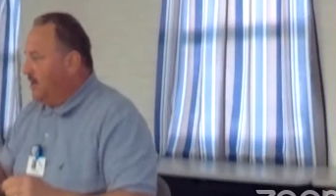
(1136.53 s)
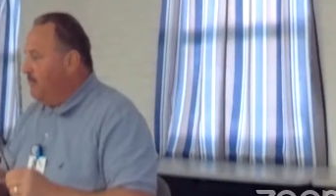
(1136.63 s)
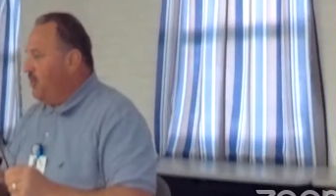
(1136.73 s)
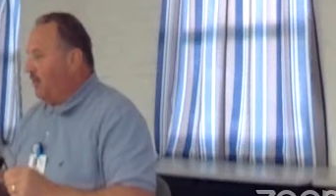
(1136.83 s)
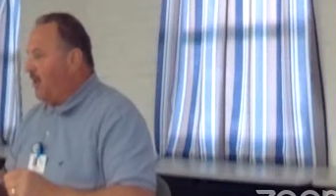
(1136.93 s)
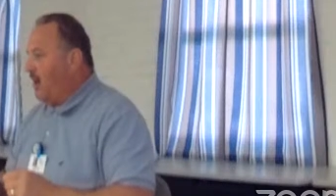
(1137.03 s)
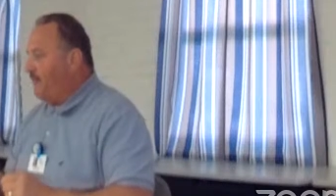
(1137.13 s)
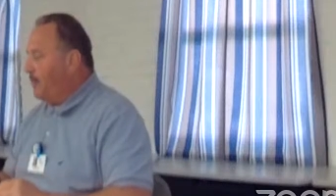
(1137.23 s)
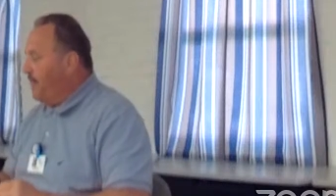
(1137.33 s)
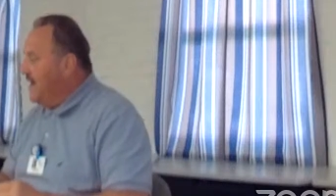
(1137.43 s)
give me their
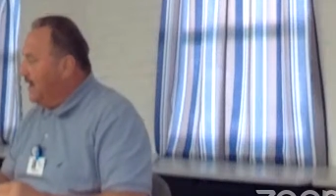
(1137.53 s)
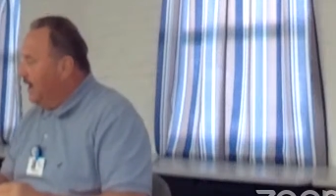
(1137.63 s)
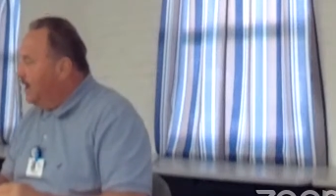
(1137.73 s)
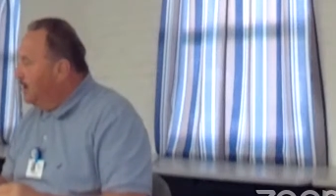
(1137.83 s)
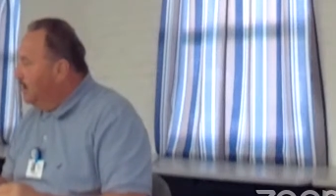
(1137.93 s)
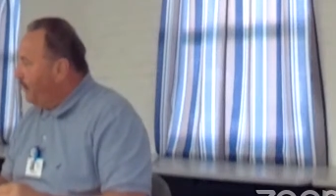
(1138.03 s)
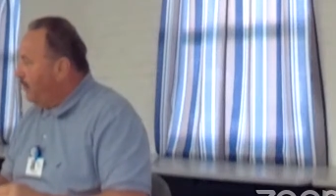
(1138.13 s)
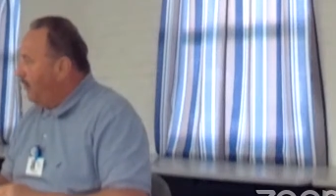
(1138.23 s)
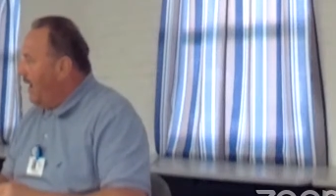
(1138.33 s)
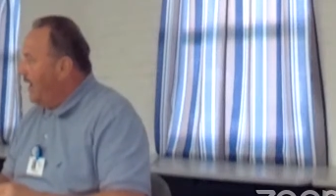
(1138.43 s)
cutoff or a pinky
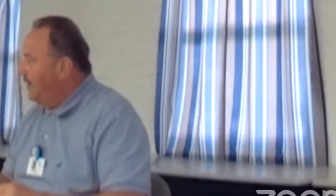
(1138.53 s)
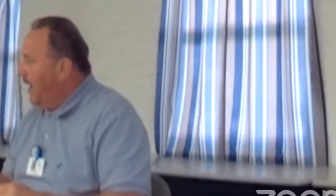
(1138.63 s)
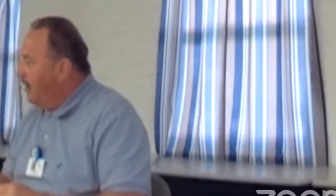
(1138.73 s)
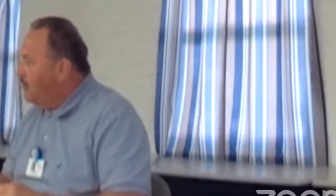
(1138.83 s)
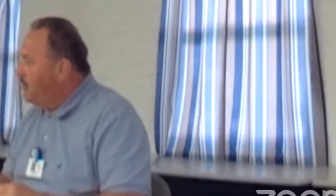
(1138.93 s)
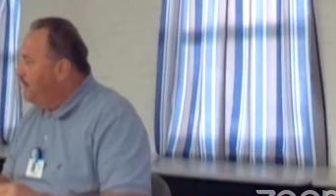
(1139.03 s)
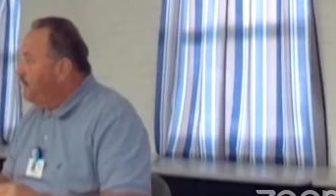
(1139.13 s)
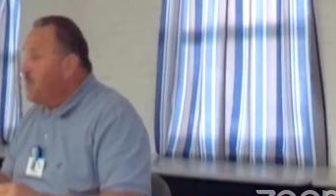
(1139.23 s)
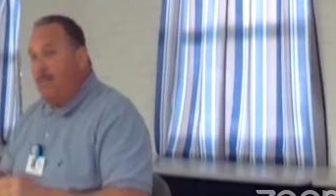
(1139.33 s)
for crying out loud.